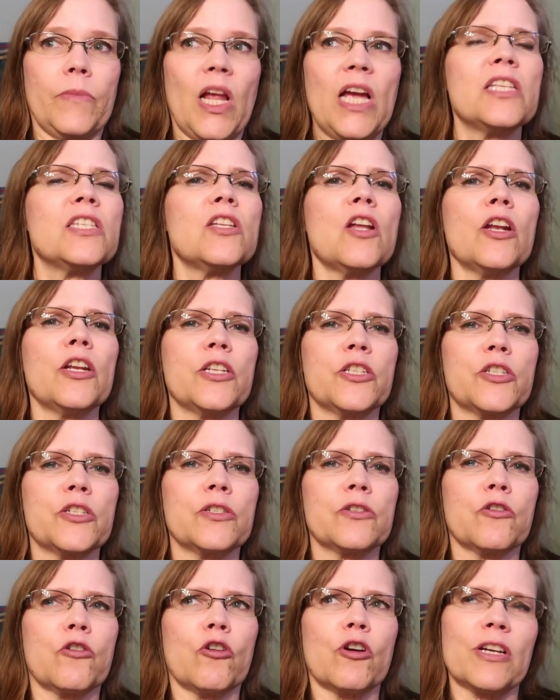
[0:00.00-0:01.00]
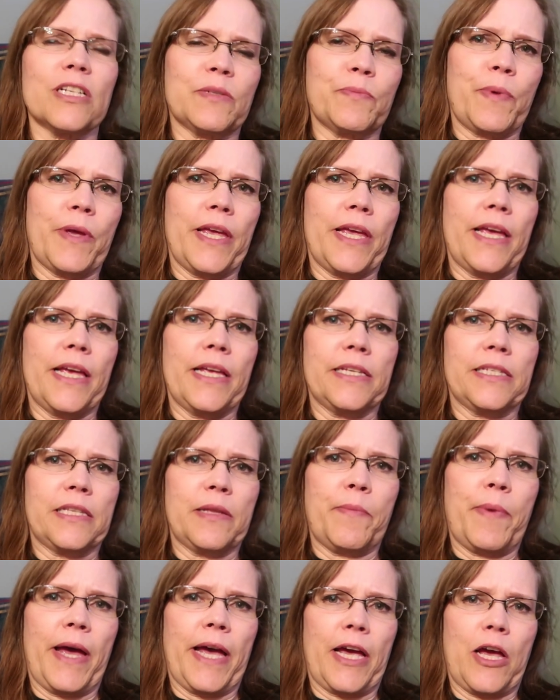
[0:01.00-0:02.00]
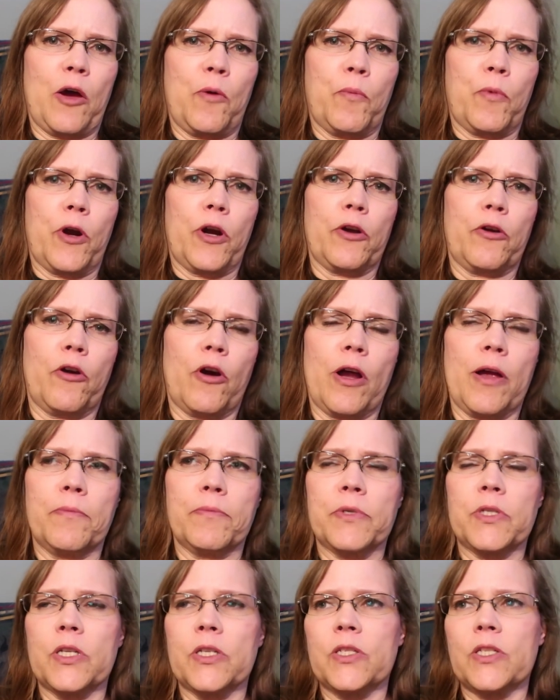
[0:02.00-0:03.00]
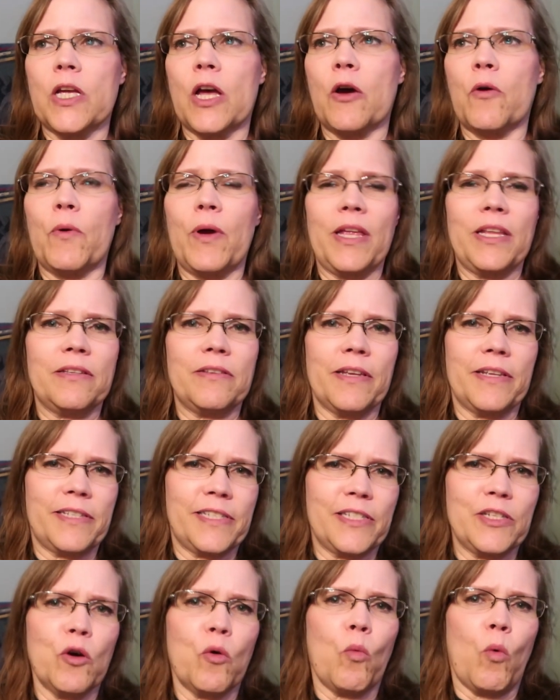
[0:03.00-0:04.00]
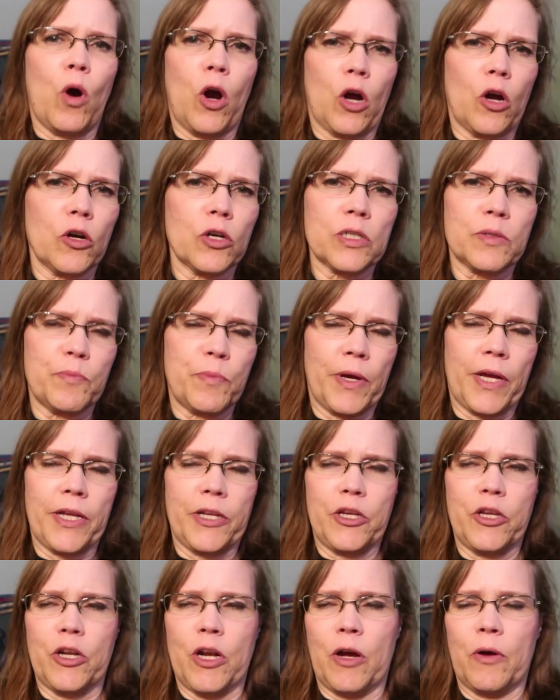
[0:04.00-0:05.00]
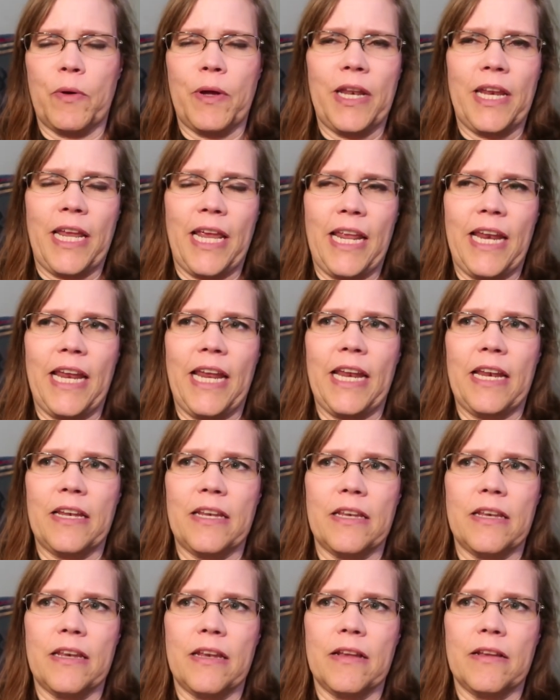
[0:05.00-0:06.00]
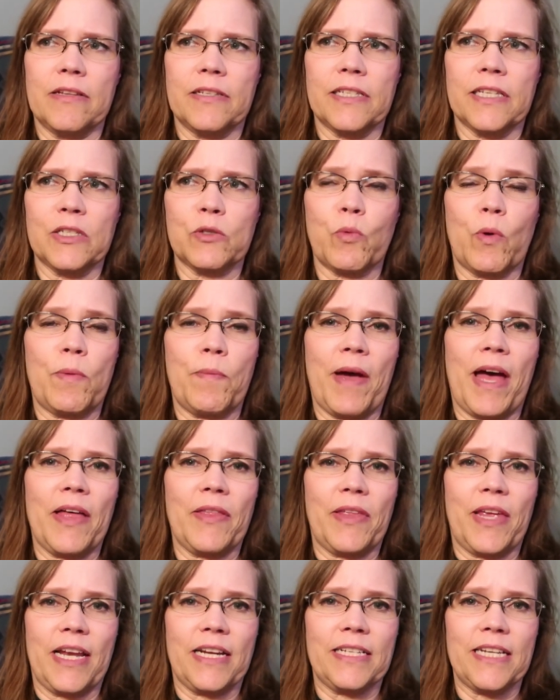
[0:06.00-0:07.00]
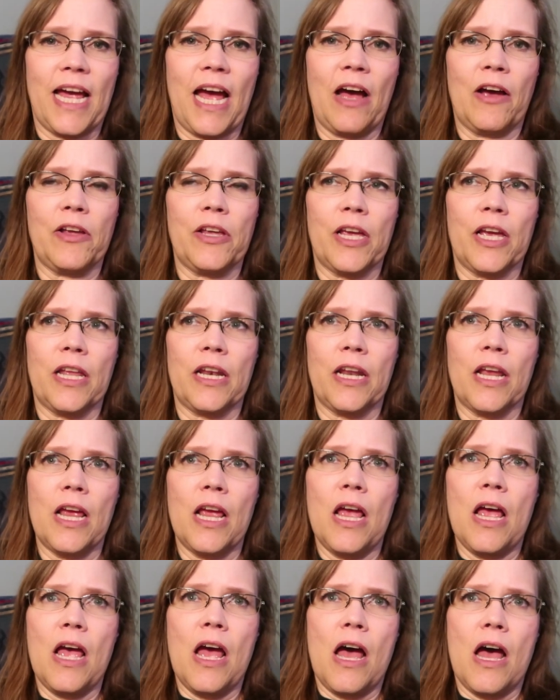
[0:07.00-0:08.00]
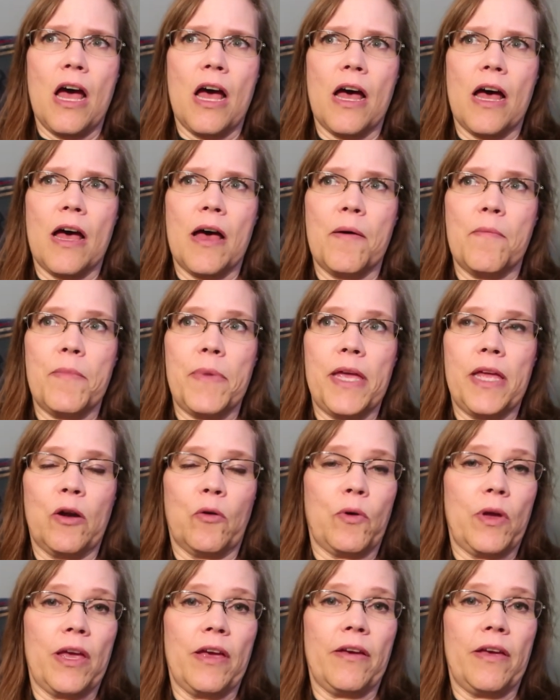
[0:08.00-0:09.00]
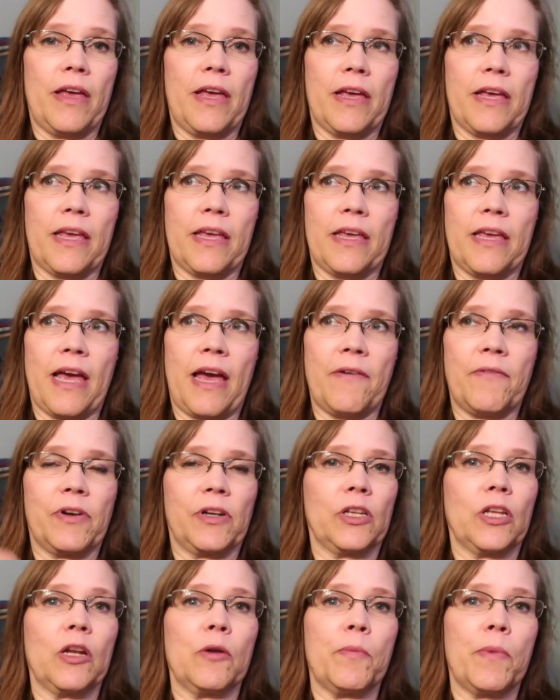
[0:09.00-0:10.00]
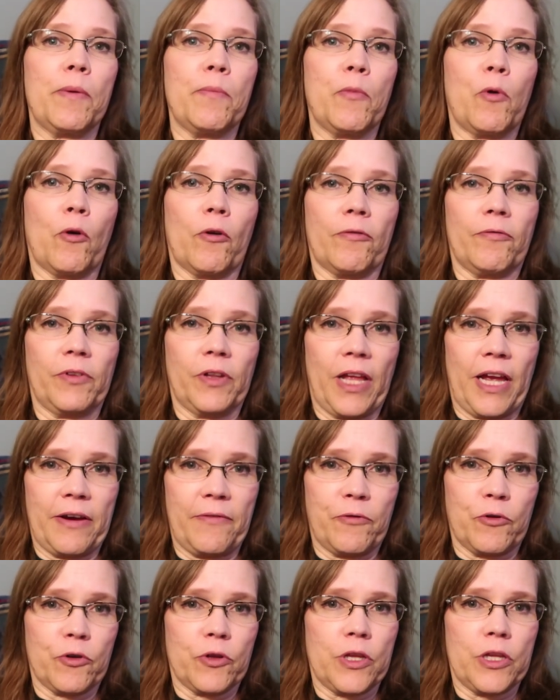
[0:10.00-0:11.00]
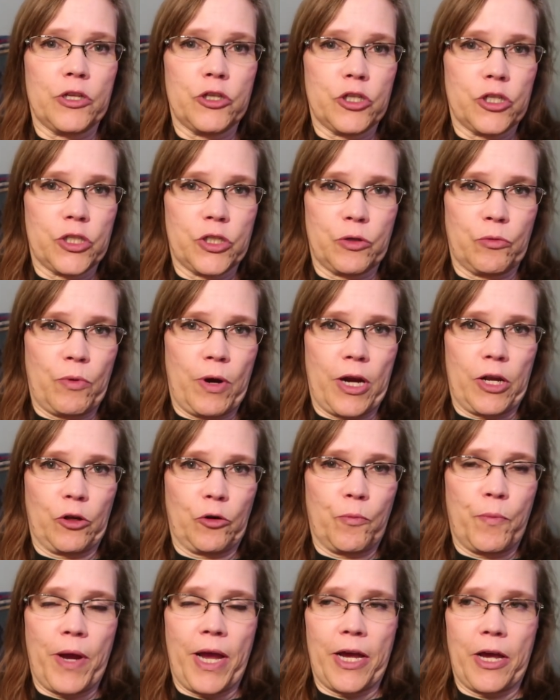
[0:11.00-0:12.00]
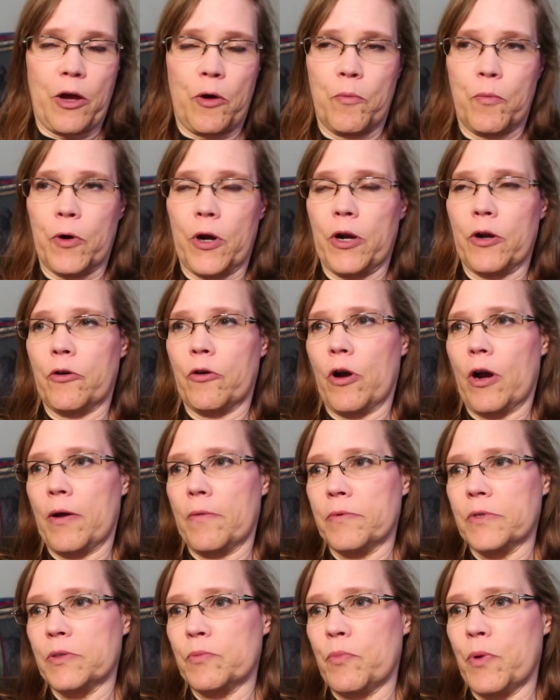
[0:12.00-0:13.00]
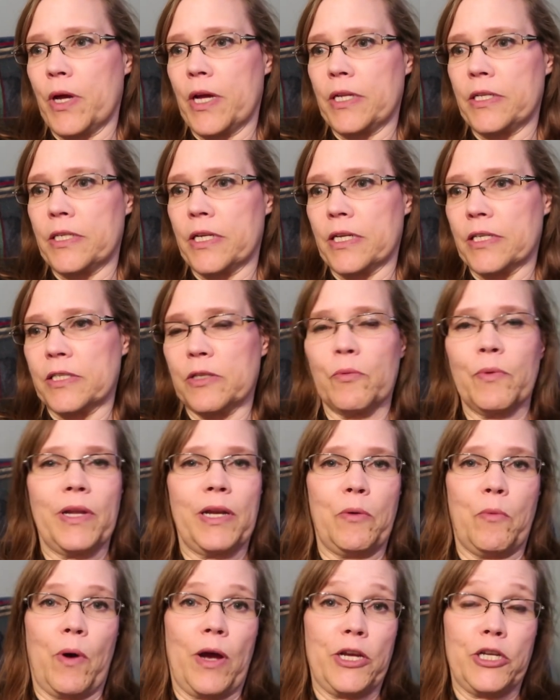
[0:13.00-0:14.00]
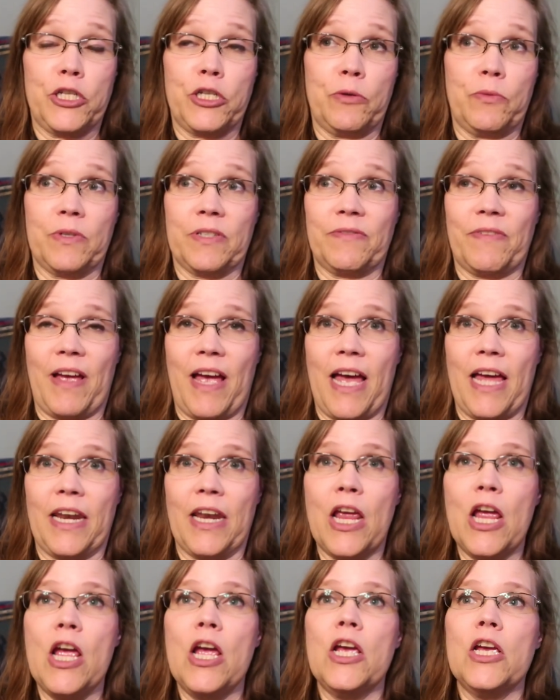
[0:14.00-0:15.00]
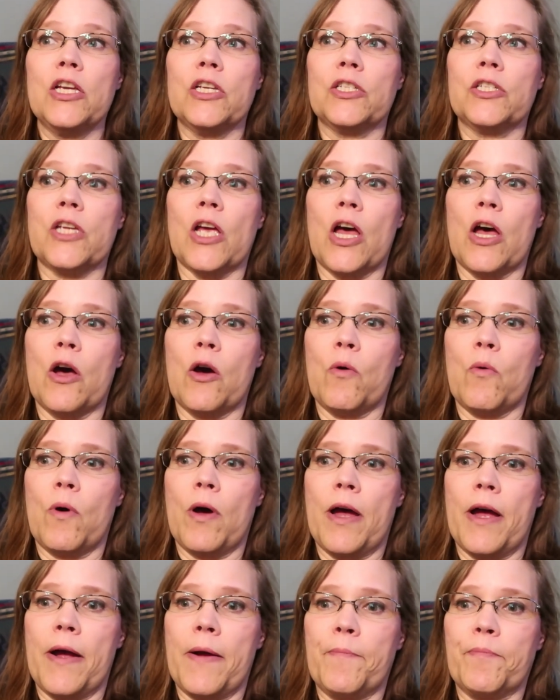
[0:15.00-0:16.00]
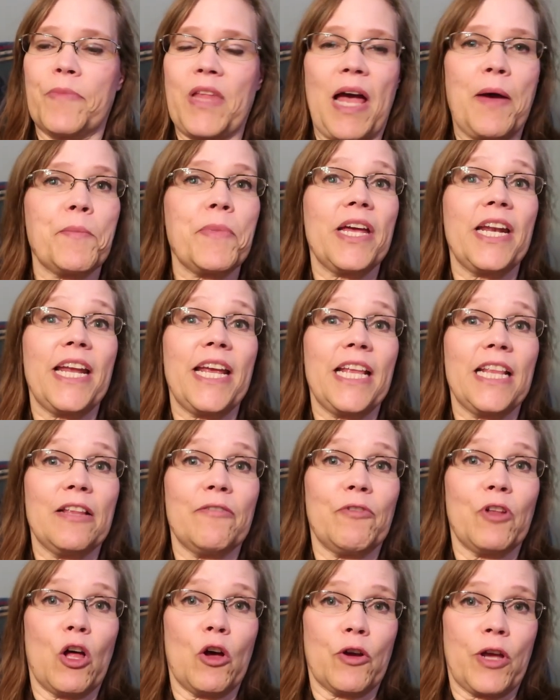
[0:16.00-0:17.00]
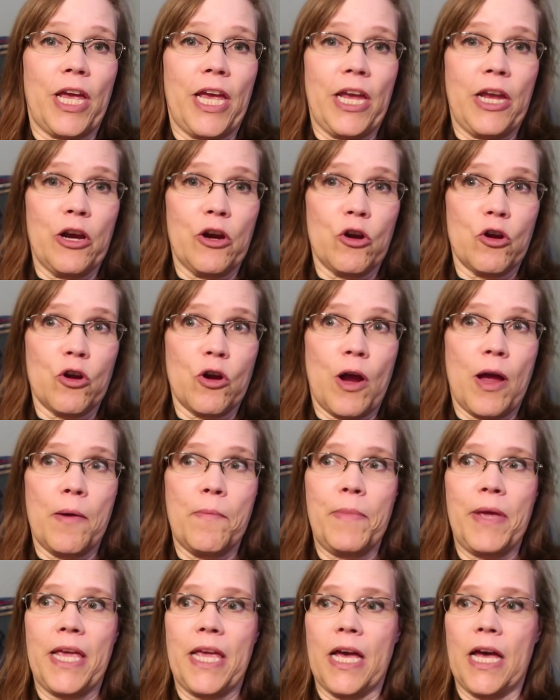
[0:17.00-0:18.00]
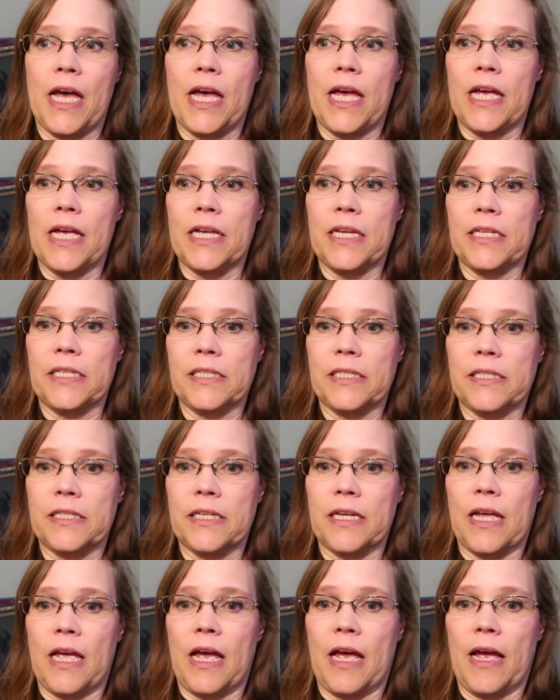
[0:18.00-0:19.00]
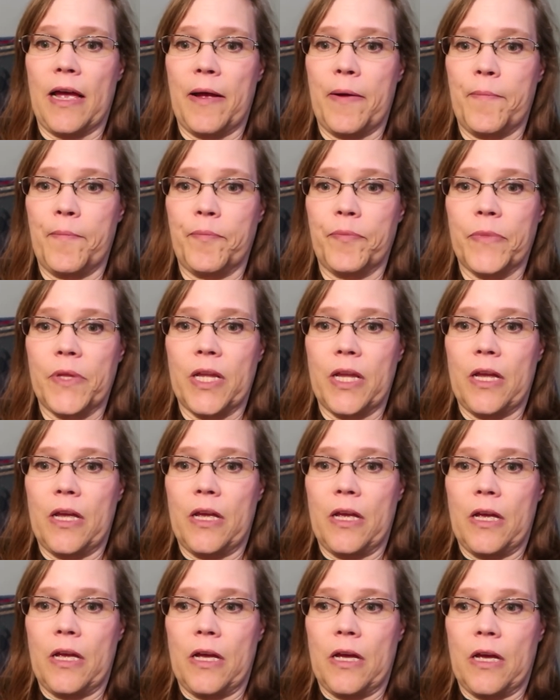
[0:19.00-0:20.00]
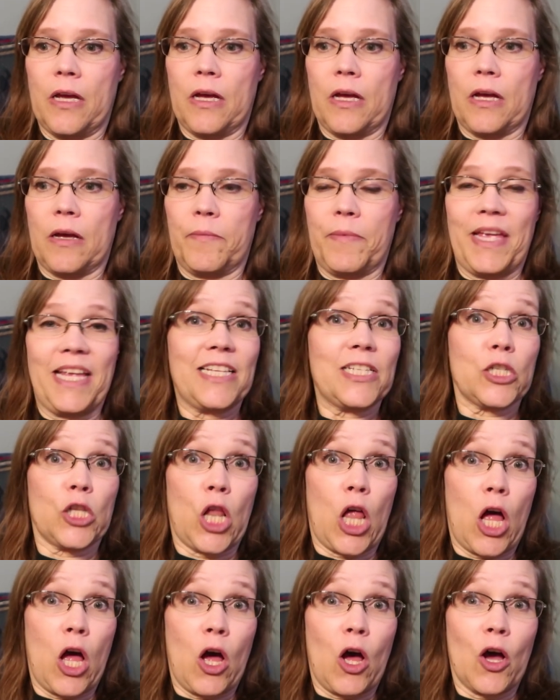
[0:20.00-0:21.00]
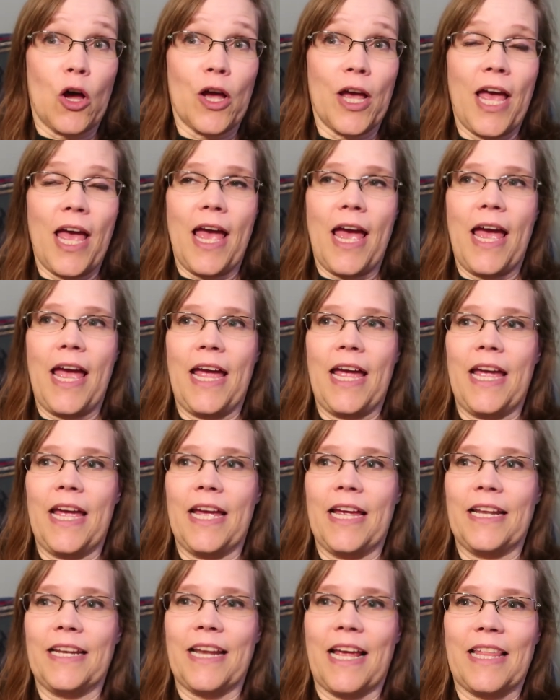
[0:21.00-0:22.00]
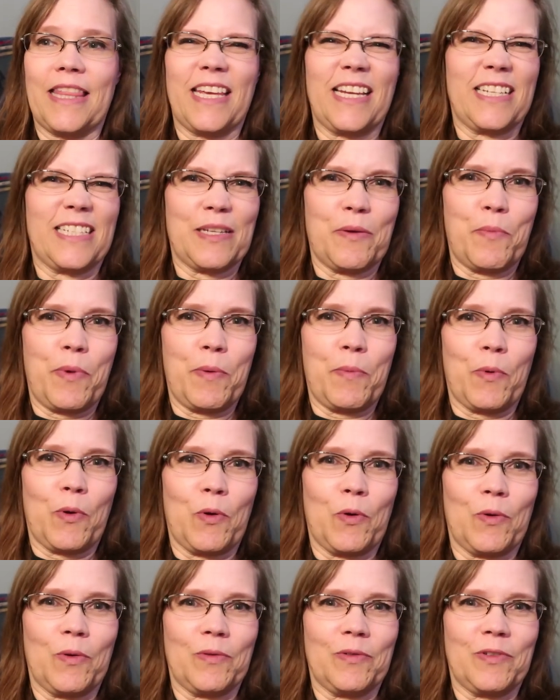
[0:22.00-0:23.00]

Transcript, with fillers: it's not as crispy as the panko breadcrumbs so it, it still works but you know and, and it since we buy the italian um, it'll get it gave it a little bit more flavor than just the regular panko breadcrumbs but uh, so anyway she was fine so um, i'm gonna end the vlog here because um, um it's long and i think some people